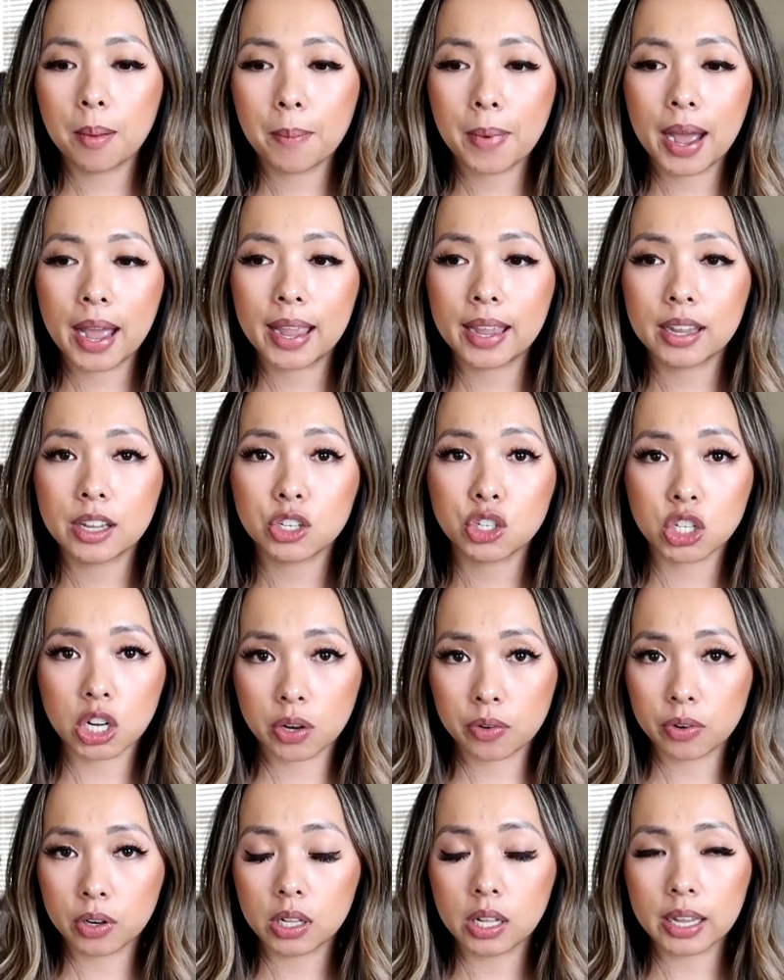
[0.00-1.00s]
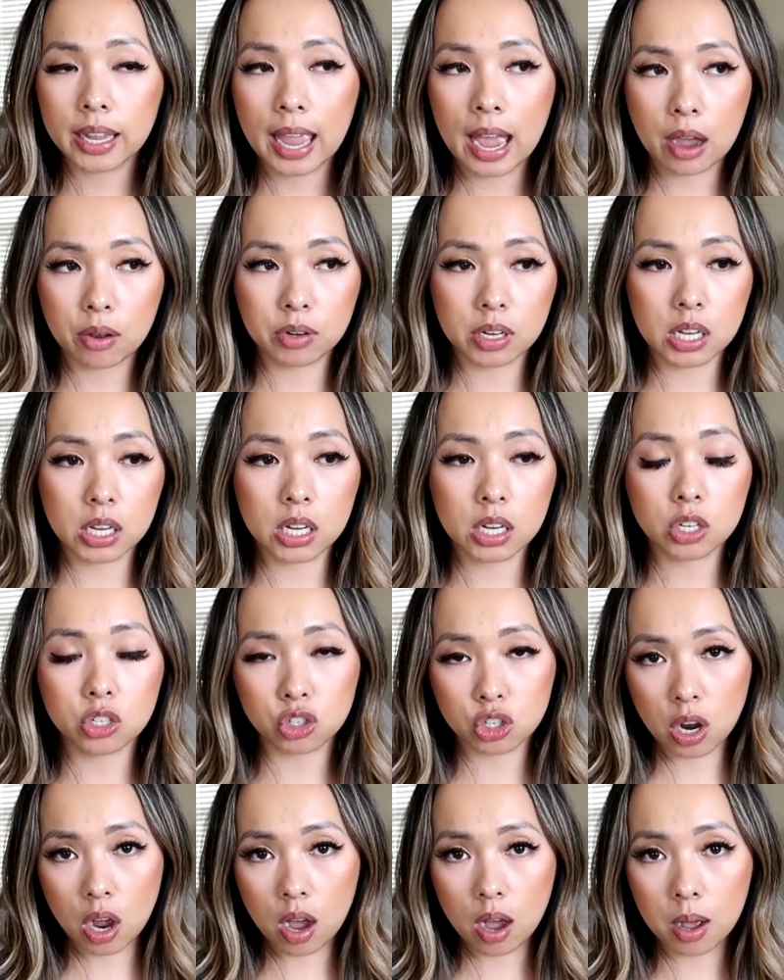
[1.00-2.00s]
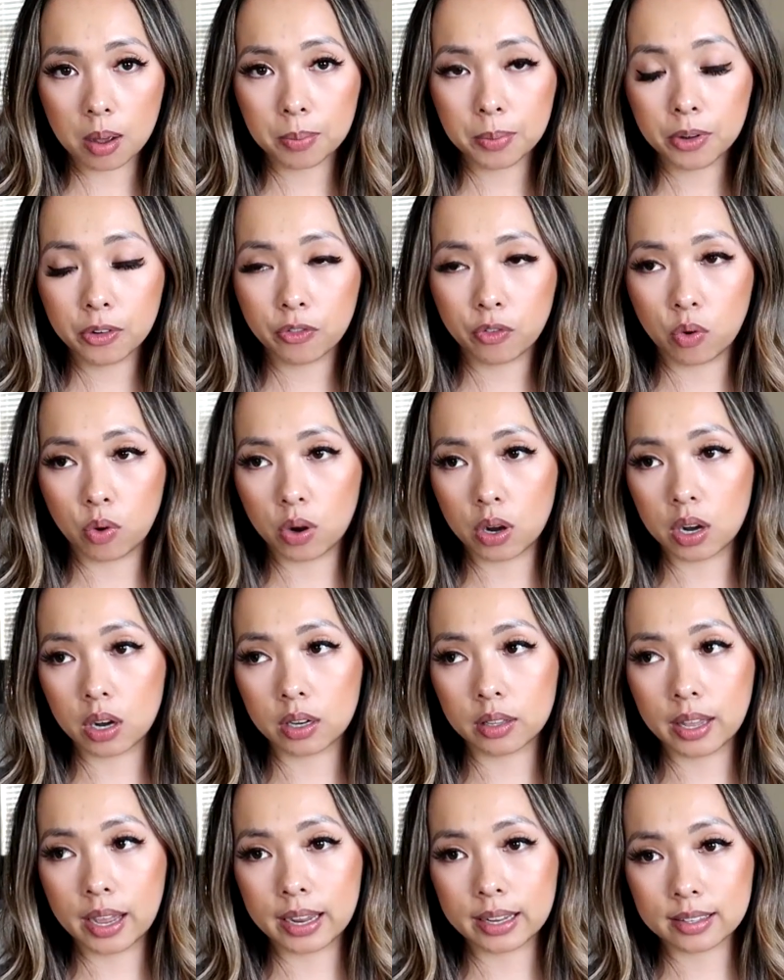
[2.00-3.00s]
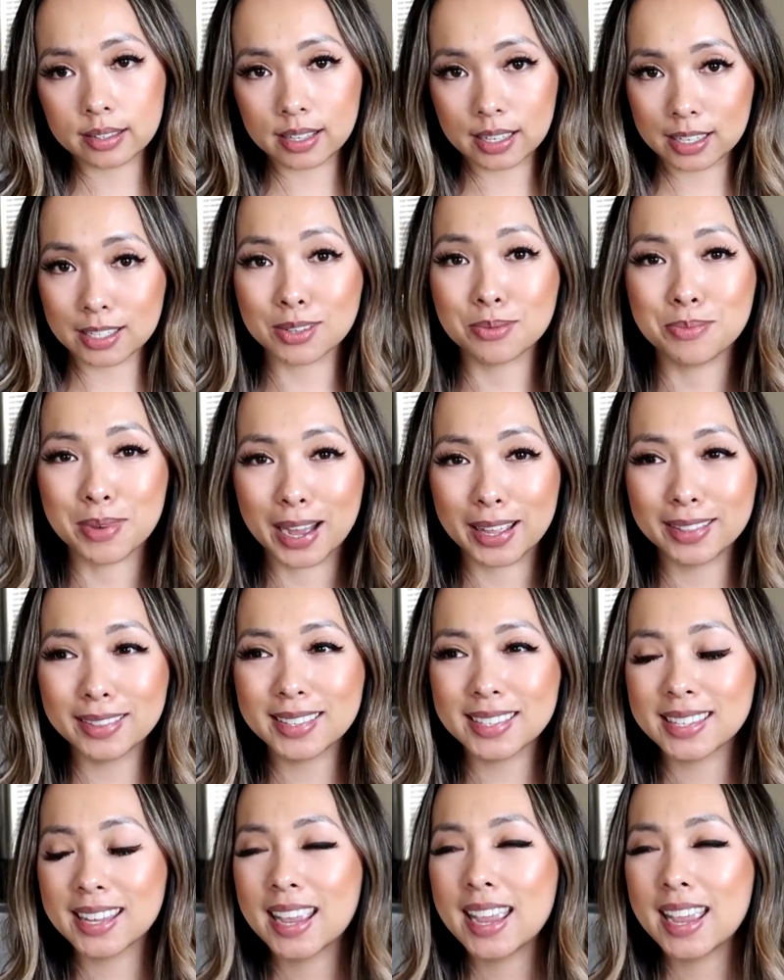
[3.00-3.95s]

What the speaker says: my general accounting job for like 6 months